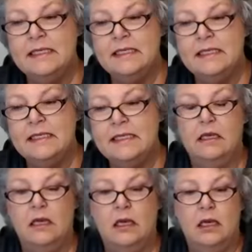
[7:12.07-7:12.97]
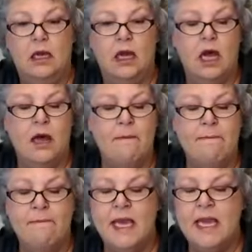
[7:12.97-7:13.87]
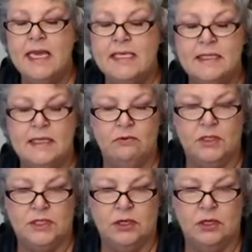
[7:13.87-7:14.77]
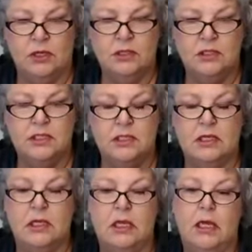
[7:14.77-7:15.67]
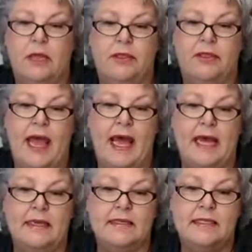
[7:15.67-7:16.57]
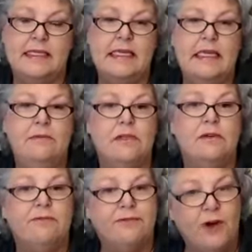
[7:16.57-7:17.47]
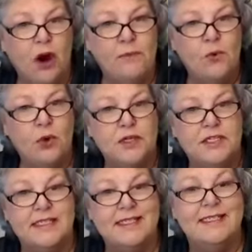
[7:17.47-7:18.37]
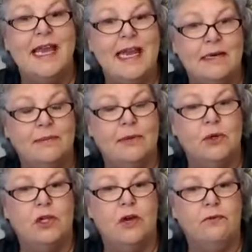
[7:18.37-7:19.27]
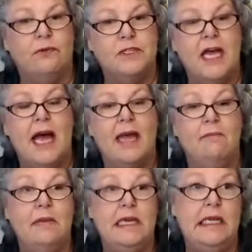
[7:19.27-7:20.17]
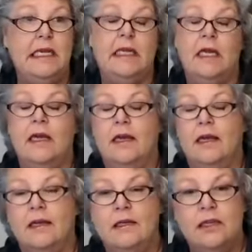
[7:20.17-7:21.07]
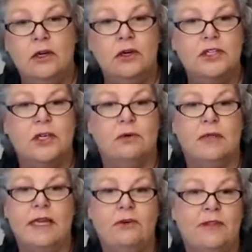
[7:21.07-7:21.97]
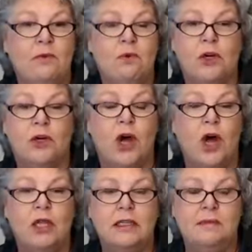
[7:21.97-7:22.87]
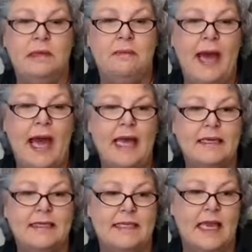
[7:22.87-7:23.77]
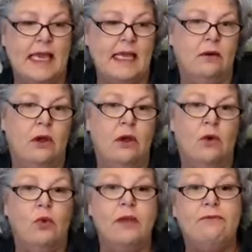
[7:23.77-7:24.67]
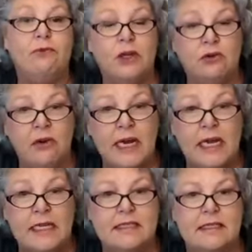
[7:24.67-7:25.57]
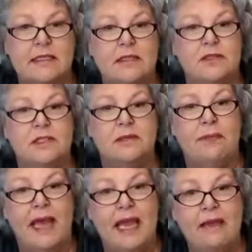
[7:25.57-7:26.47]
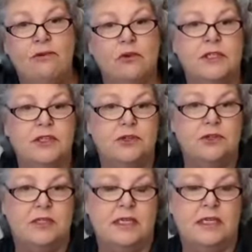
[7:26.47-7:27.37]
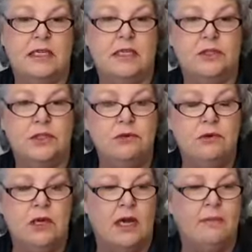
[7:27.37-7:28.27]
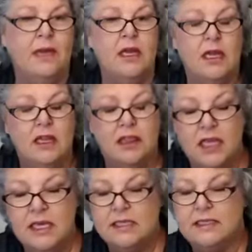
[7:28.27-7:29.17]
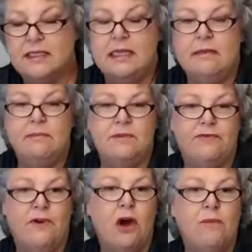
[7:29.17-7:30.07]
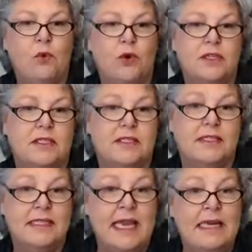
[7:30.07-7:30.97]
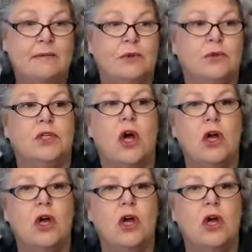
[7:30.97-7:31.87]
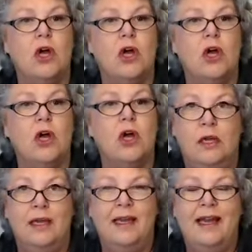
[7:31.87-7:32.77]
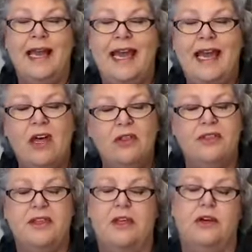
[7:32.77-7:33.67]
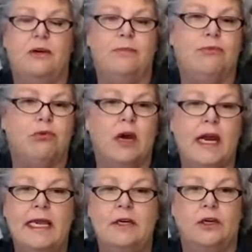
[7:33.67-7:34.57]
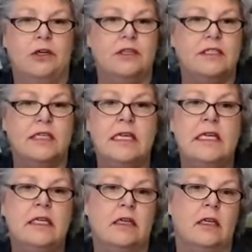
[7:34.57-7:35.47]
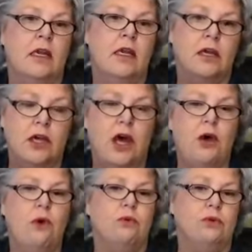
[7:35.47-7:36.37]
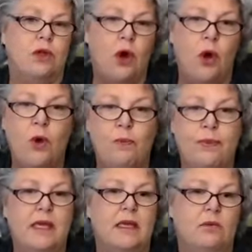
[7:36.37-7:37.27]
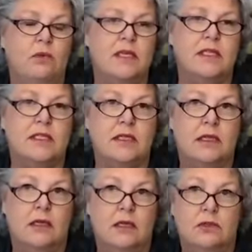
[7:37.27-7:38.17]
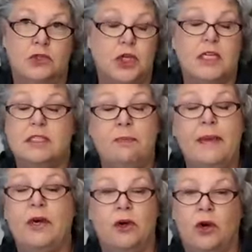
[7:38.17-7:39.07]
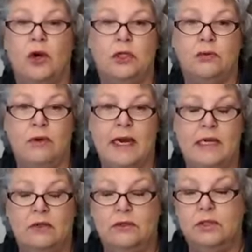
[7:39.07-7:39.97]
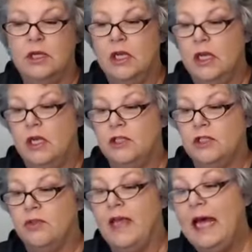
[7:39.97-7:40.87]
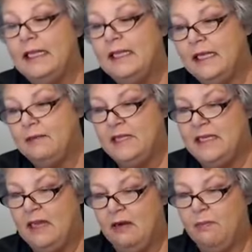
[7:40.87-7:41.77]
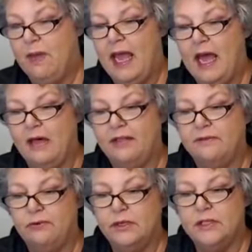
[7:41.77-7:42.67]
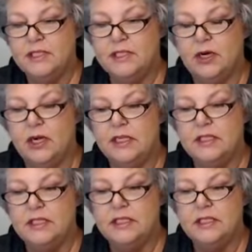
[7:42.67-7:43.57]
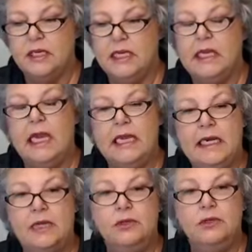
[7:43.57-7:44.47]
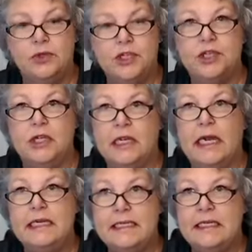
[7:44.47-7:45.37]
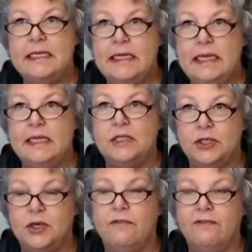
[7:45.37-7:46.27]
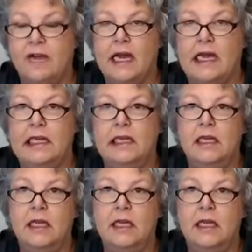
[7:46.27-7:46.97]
to see amazing results that seemed far more sustainable over time, meaning a year or so later, they weren't calling me back saying, we've regressed into some behavioral issues that need a tune up. Things seemed far more sustainable. Dogs were healthier, brighter, skin coat, the whole bit was just better all around. So that led me down a path of really starting to study canine nutrition. And I did get certified